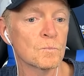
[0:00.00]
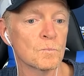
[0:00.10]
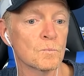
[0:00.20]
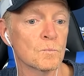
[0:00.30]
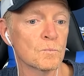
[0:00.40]

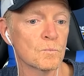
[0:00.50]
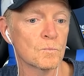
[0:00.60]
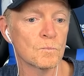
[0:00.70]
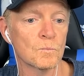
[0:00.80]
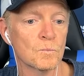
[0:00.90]

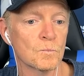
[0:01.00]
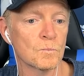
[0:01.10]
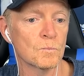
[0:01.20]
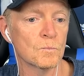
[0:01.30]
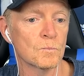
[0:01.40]

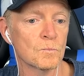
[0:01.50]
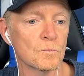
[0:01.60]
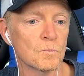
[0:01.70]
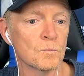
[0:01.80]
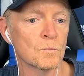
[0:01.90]

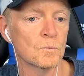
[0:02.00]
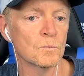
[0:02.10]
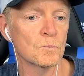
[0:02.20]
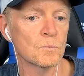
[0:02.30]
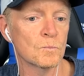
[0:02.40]

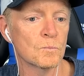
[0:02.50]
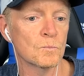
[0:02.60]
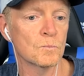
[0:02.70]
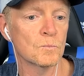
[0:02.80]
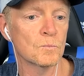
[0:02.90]

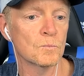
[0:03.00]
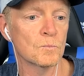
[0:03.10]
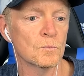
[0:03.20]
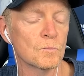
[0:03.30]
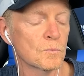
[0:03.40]

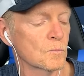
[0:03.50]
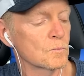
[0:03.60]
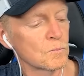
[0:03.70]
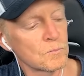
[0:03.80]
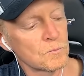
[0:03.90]

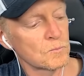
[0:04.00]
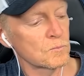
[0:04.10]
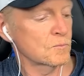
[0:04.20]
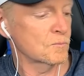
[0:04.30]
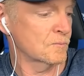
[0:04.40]

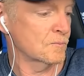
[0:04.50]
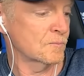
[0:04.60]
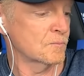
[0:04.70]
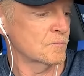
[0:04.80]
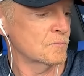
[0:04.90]

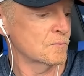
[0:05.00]
(silent)